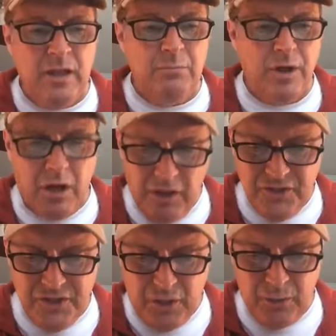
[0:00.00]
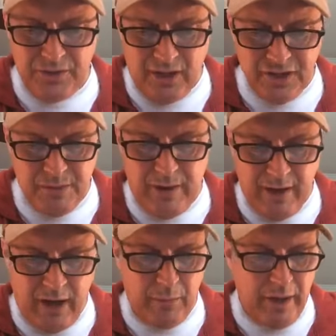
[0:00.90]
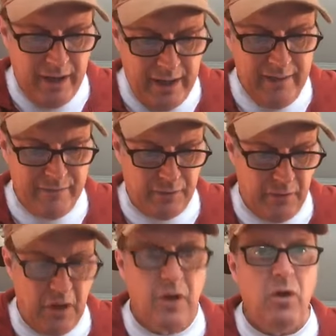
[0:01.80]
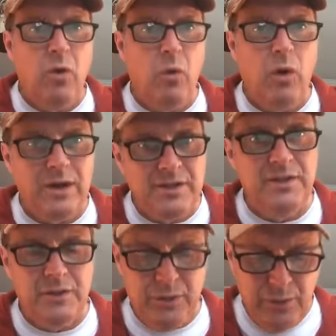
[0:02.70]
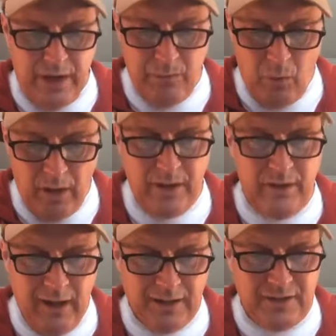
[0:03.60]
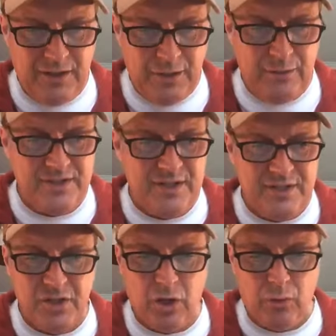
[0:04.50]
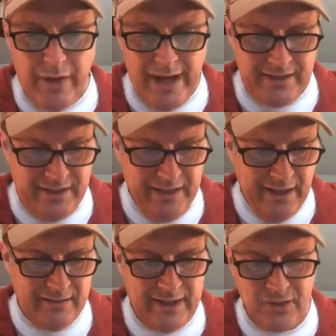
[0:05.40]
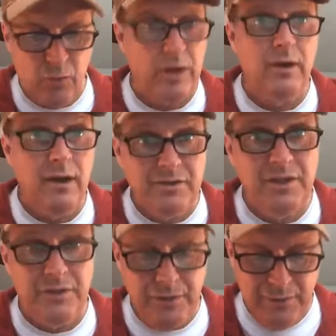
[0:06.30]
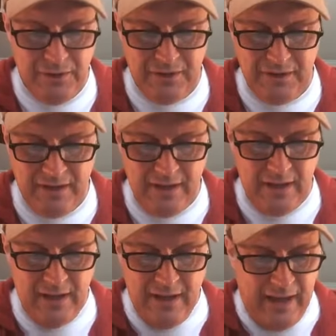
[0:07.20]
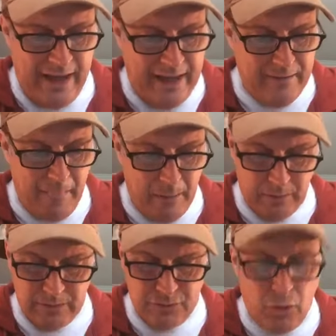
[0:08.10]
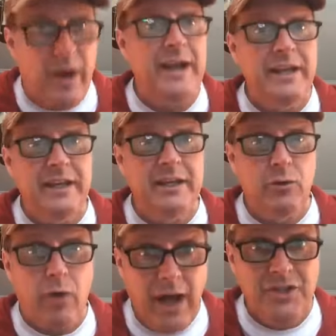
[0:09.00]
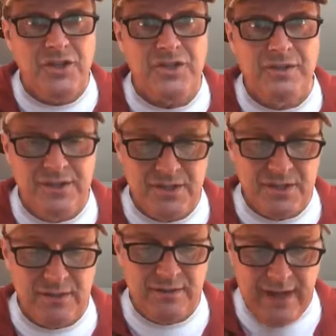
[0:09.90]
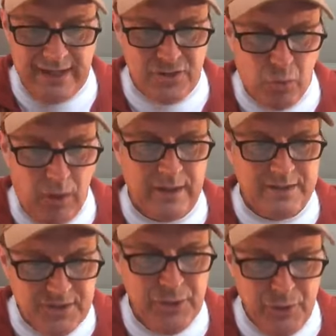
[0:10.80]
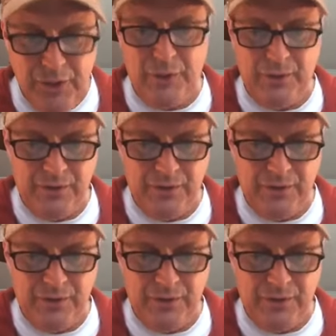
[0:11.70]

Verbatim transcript: But also, it talks about our behavior, what to do and what not to do. It says correcting, that's what not to do. And training in righteousness, that's what to do.